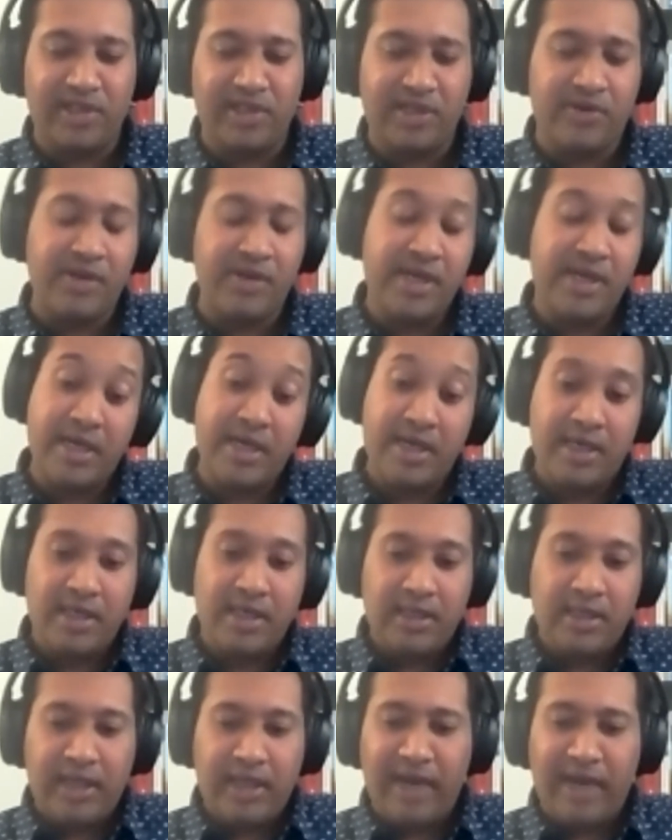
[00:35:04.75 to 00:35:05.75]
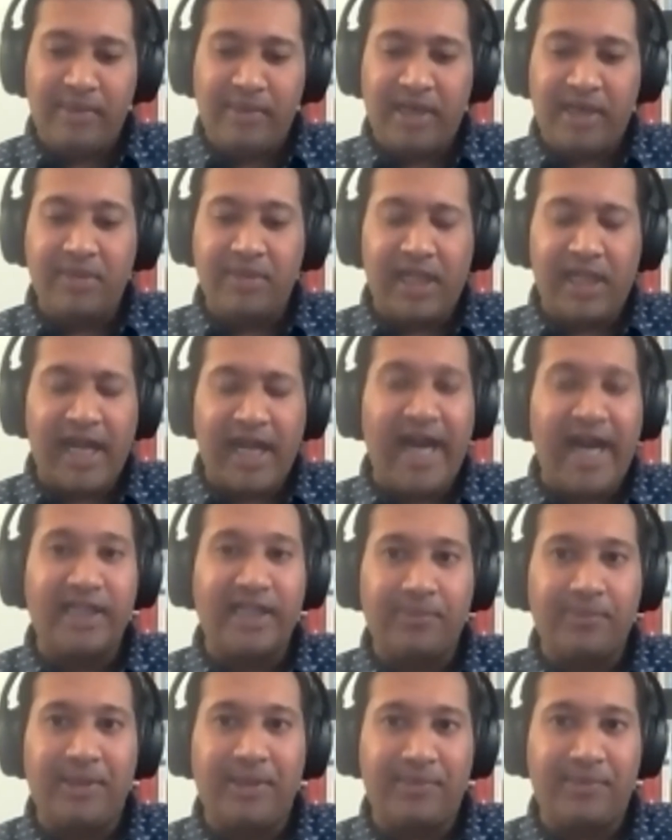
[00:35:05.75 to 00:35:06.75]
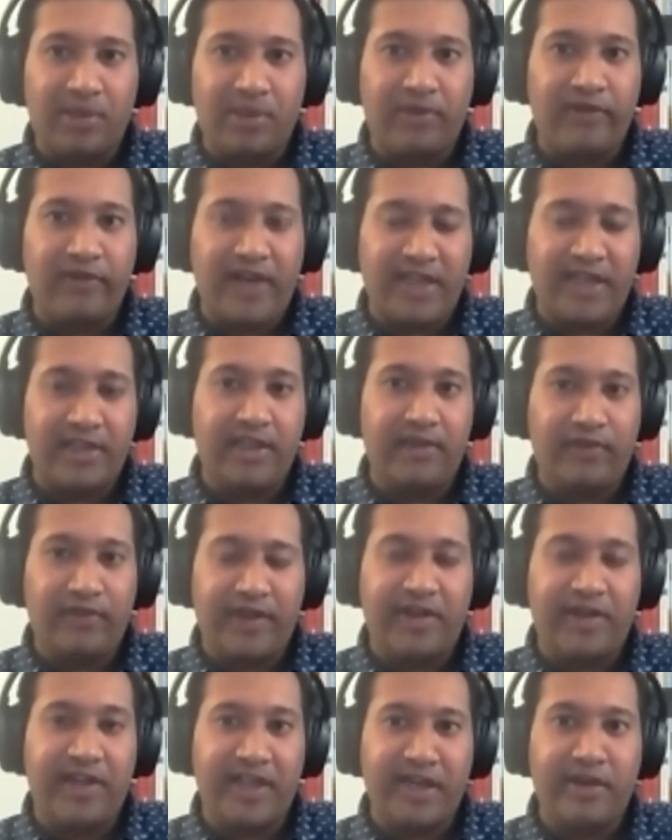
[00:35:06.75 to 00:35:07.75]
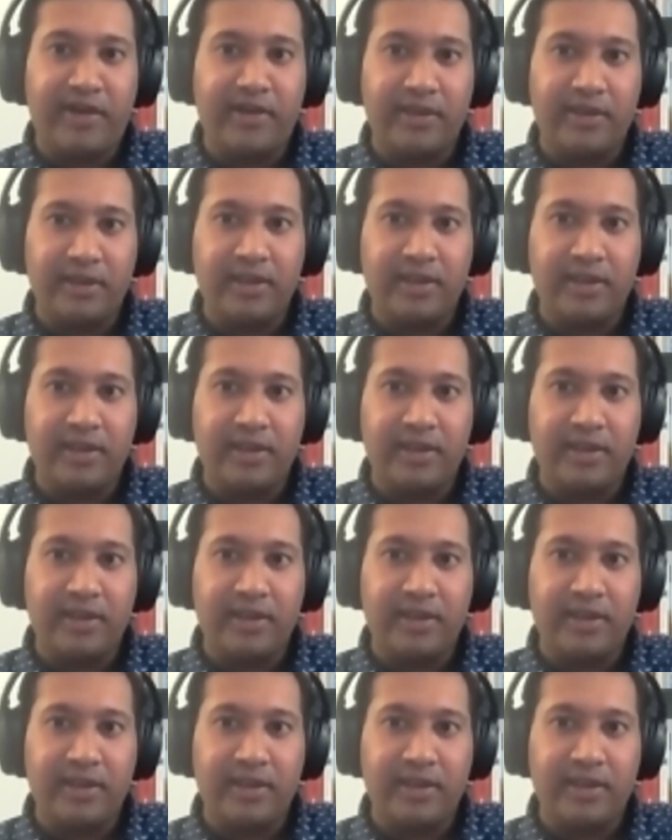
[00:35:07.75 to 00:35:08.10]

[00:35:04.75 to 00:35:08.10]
So yeah, I mean, I'm glad that people are finally figuring out